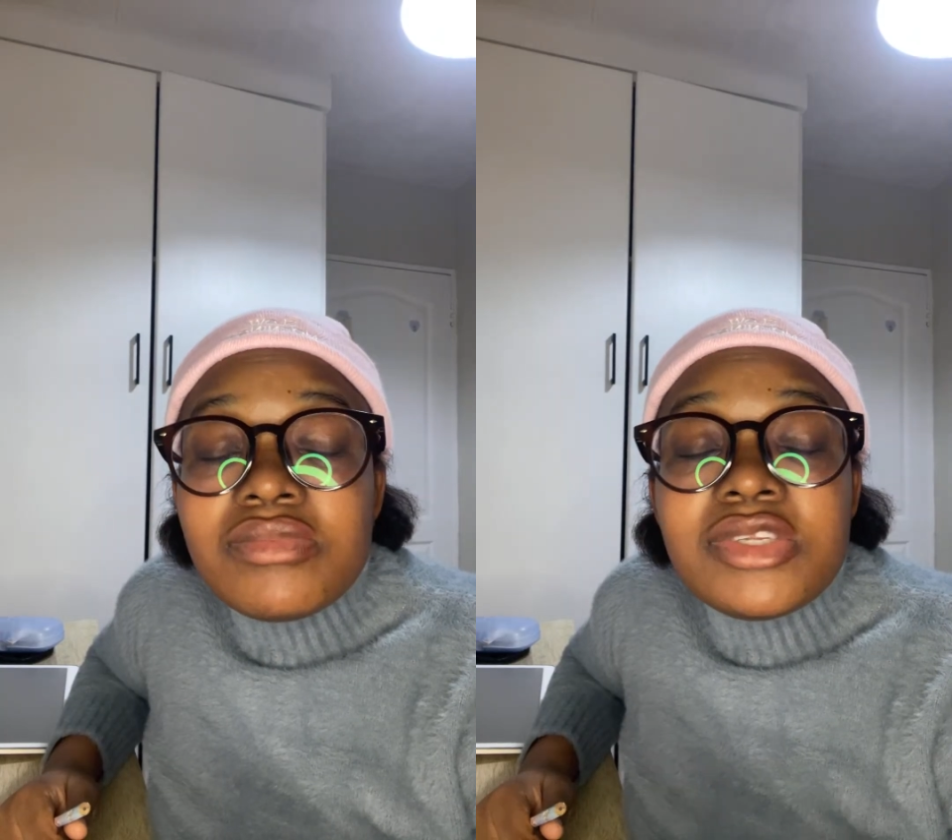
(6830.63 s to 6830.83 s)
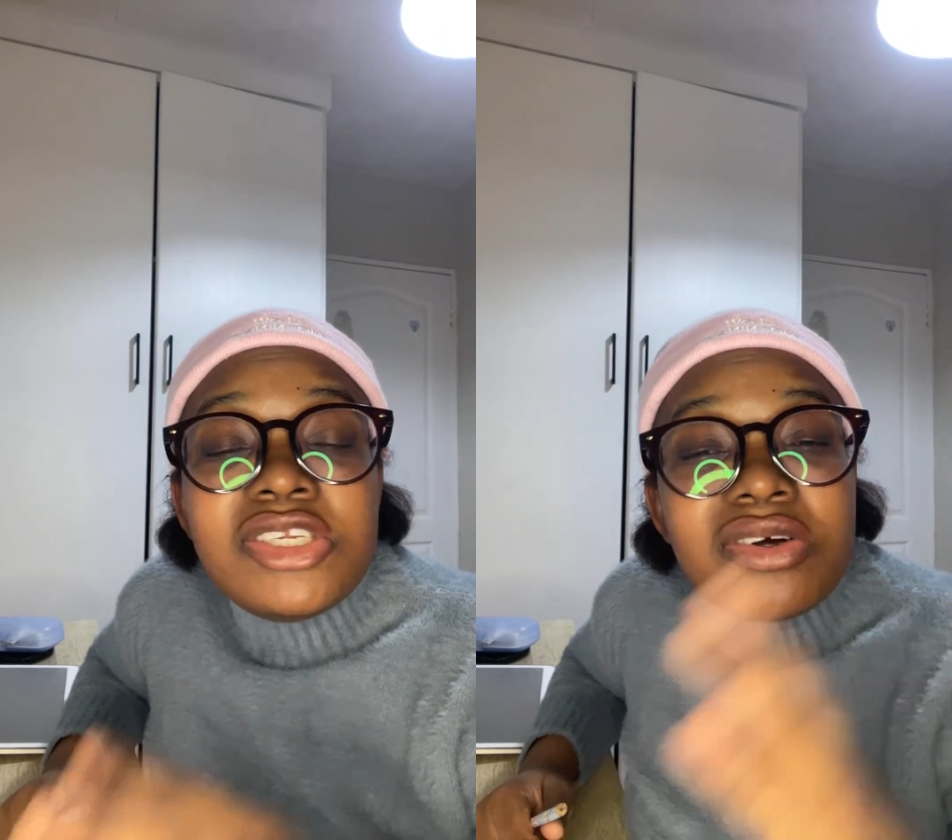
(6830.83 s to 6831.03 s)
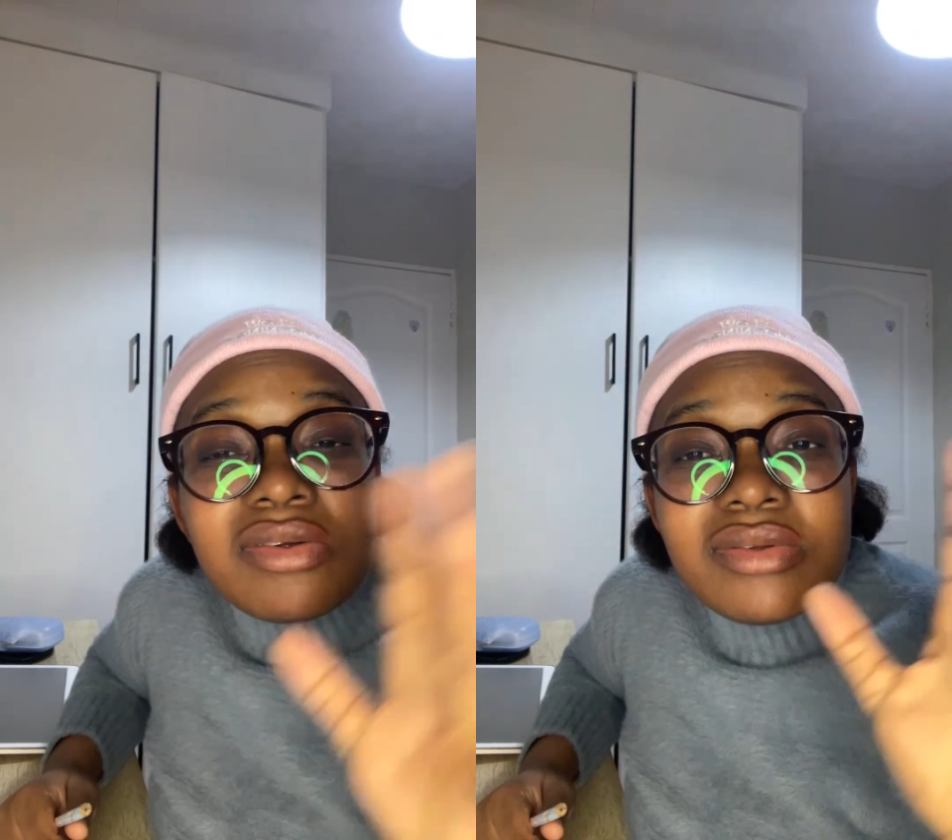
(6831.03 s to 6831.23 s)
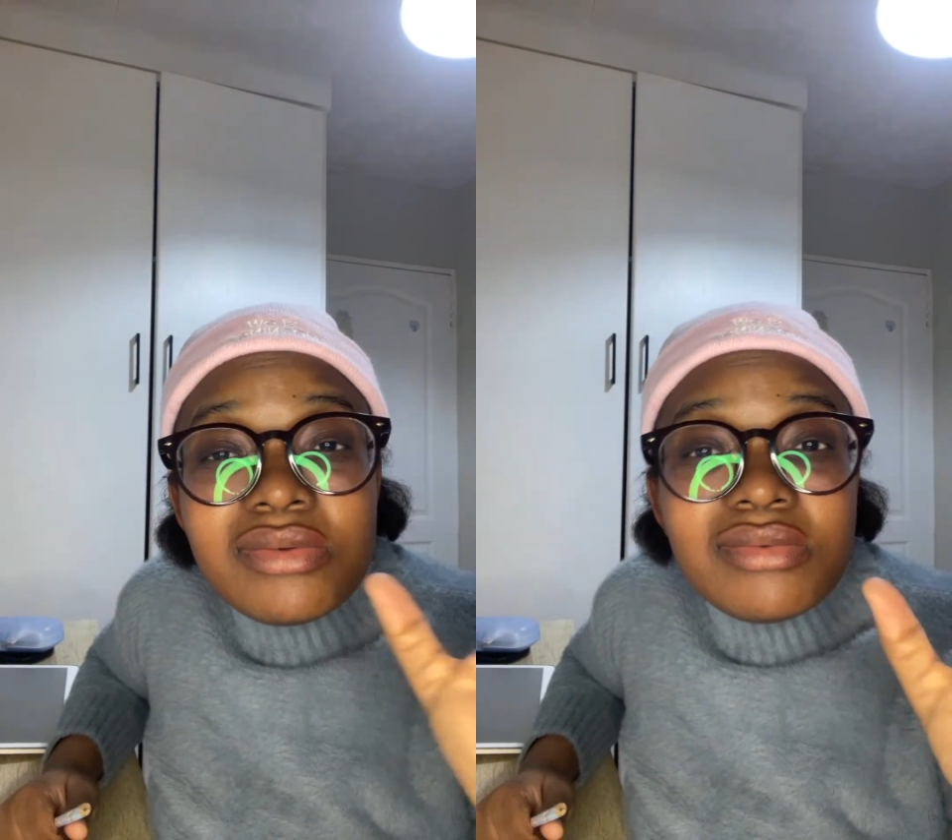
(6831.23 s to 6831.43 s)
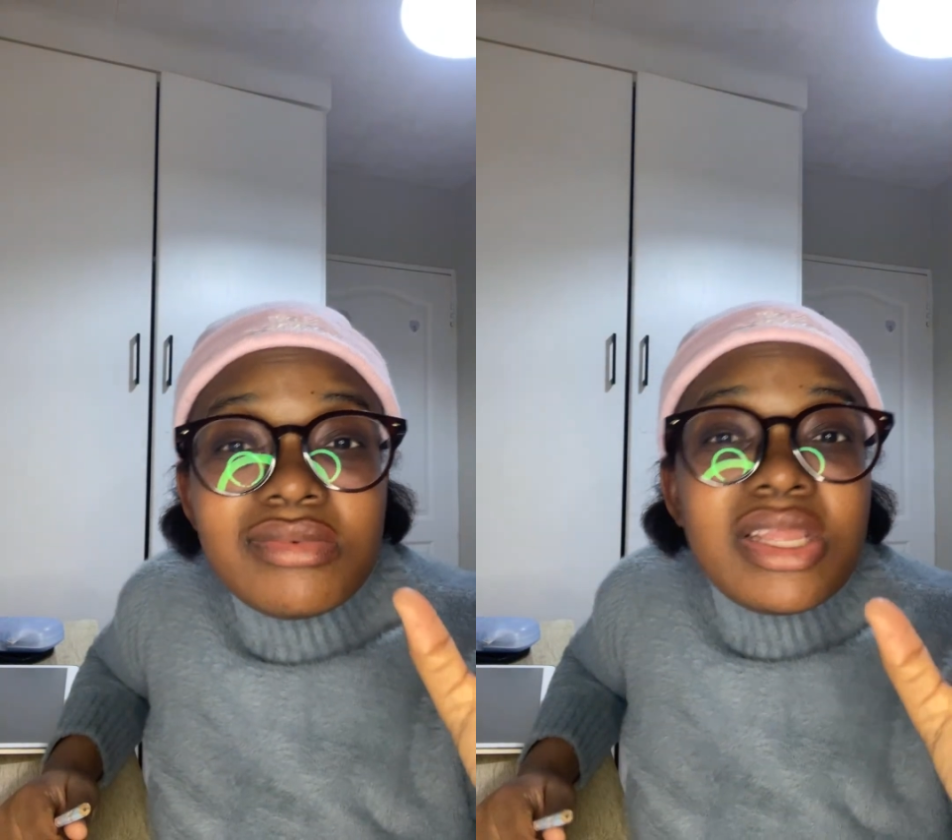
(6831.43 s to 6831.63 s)
In
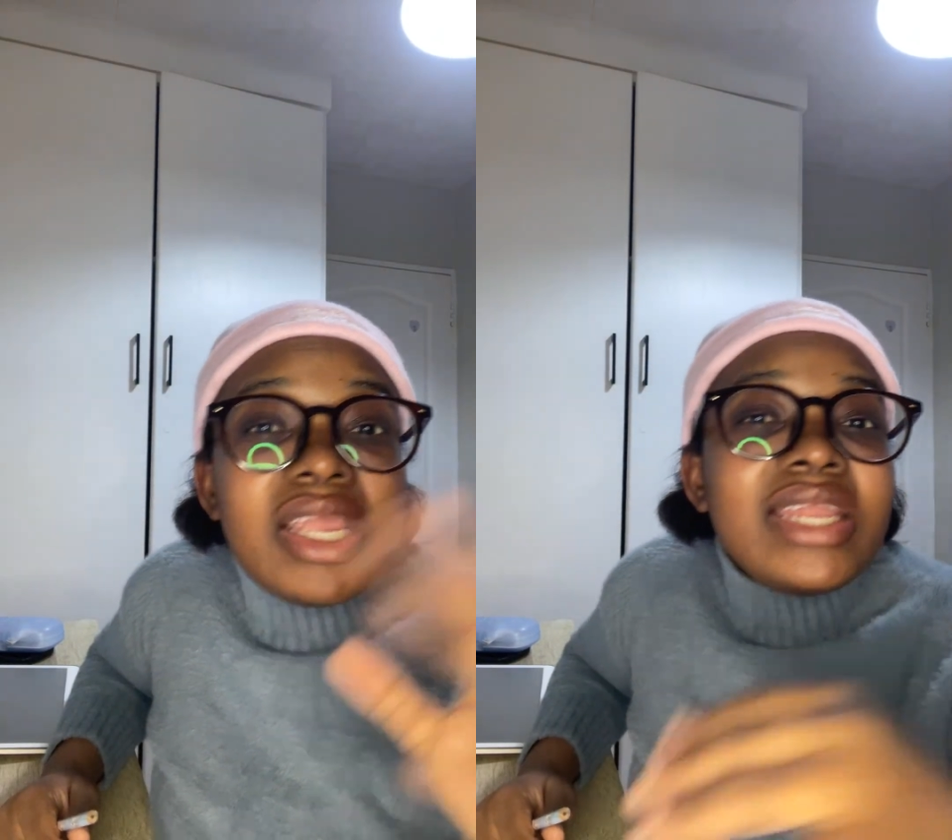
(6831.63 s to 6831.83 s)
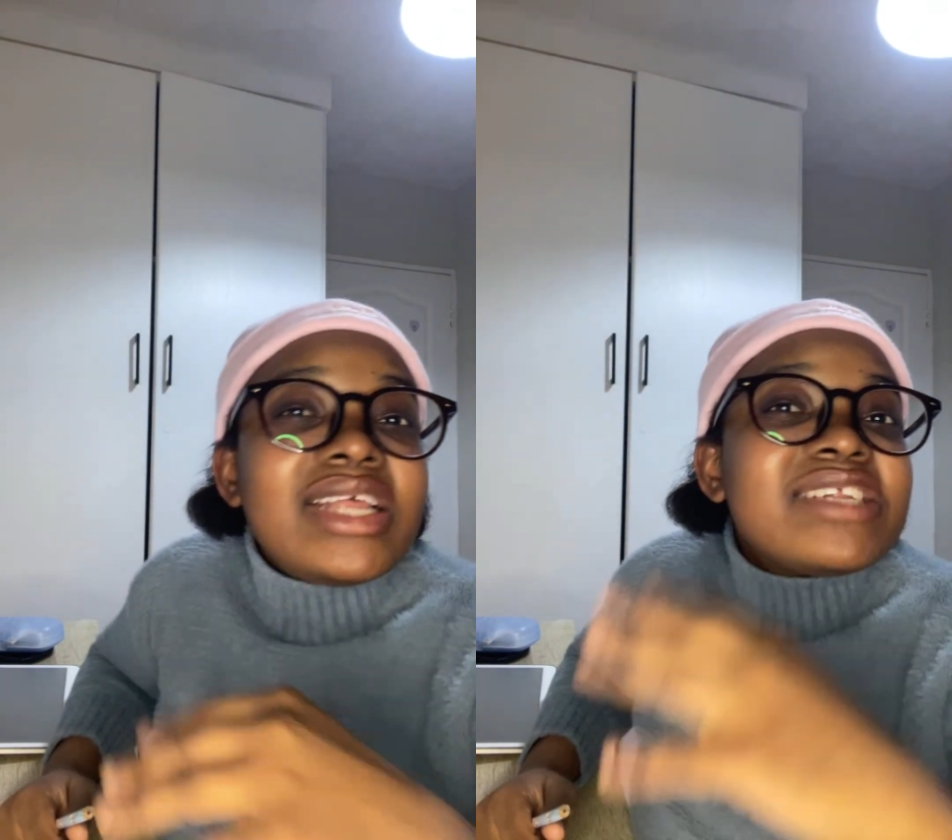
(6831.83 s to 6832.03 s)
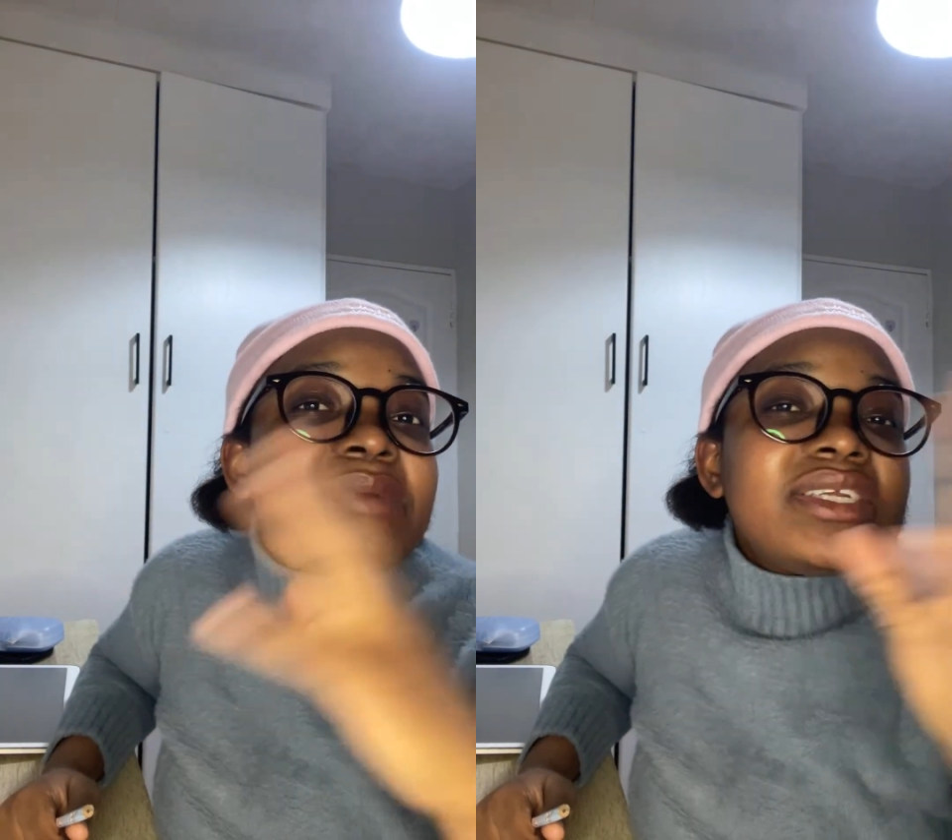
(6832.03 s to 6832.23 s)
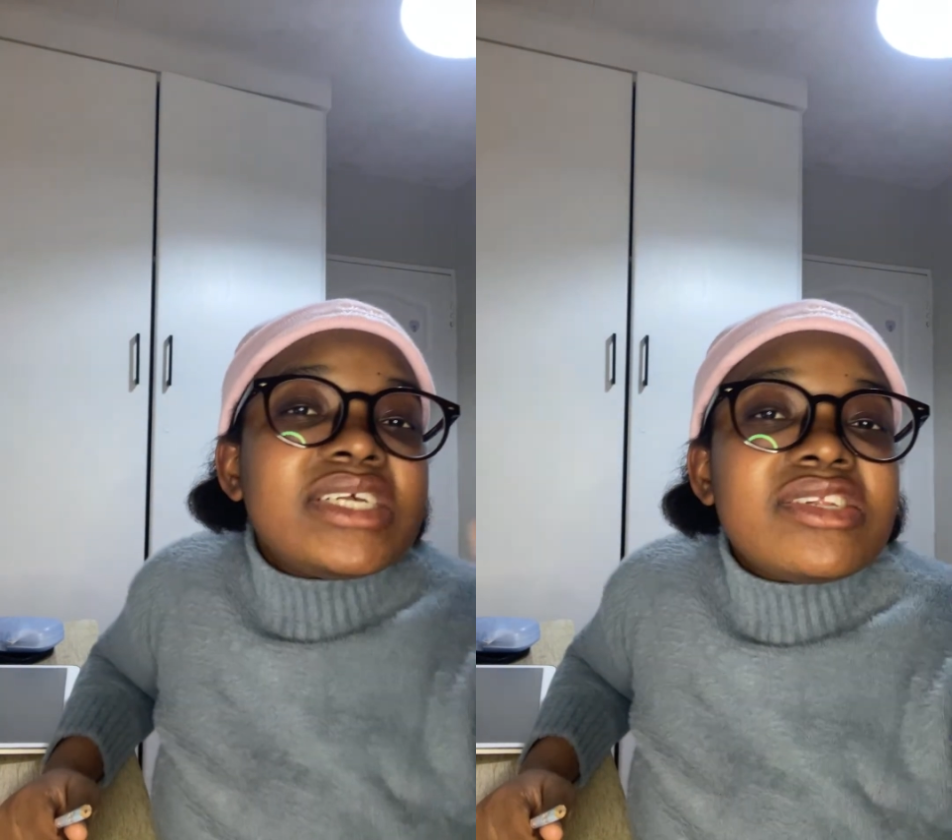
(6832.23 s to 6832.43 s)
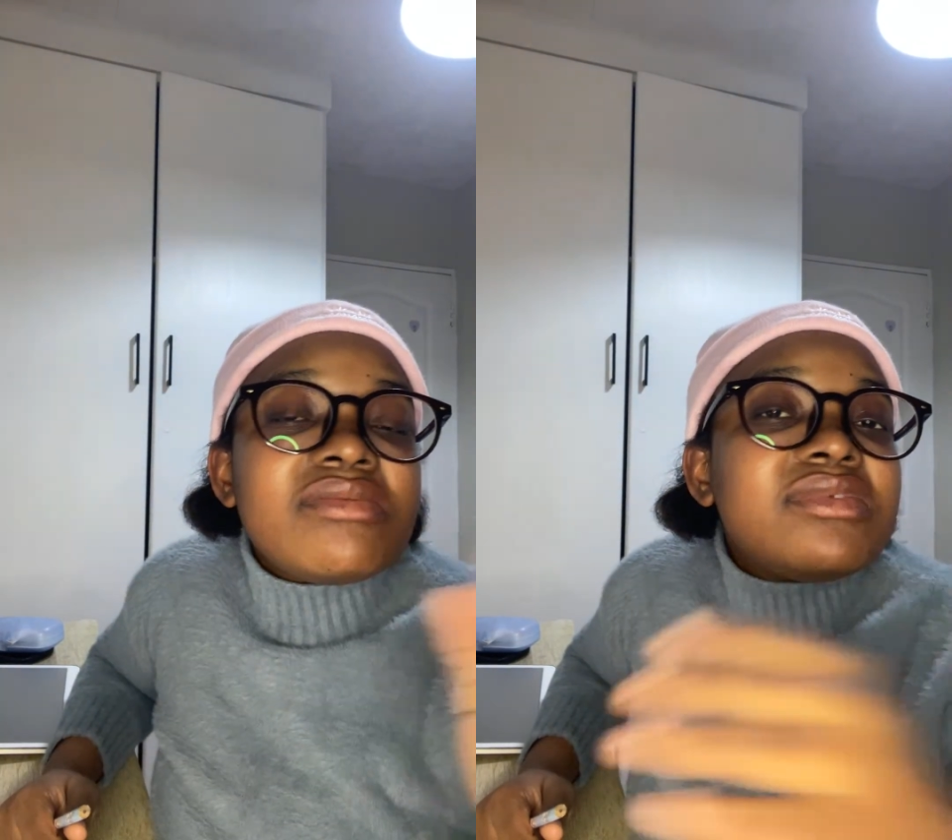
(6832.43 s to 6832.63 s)
as much
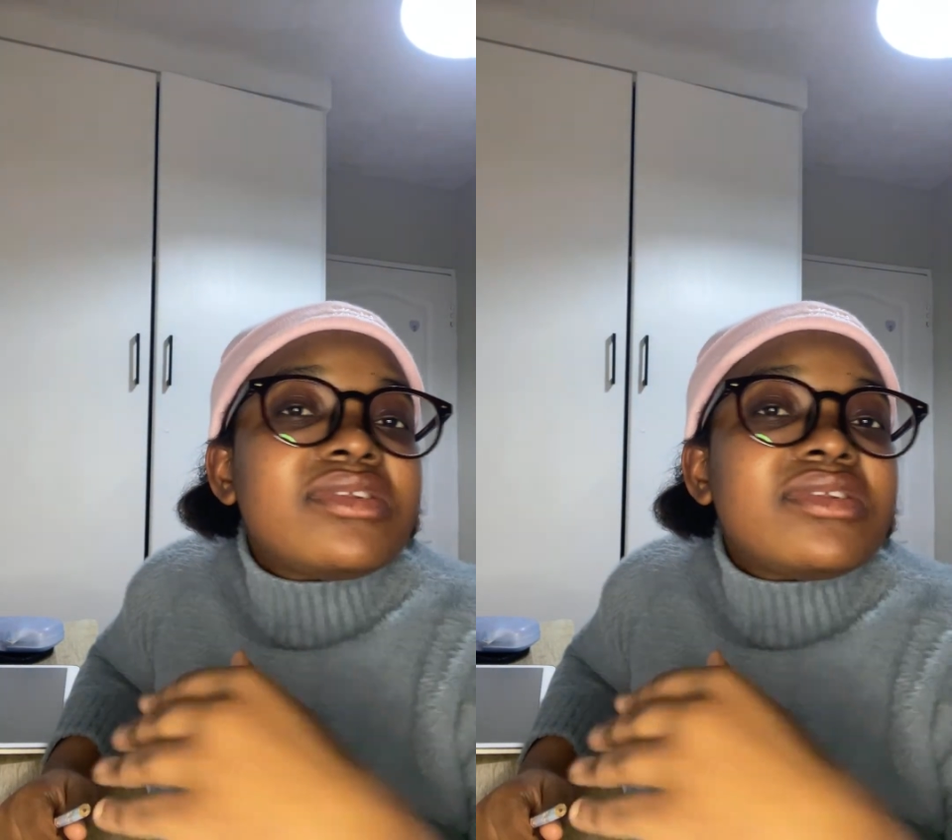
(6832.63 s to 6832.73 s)
as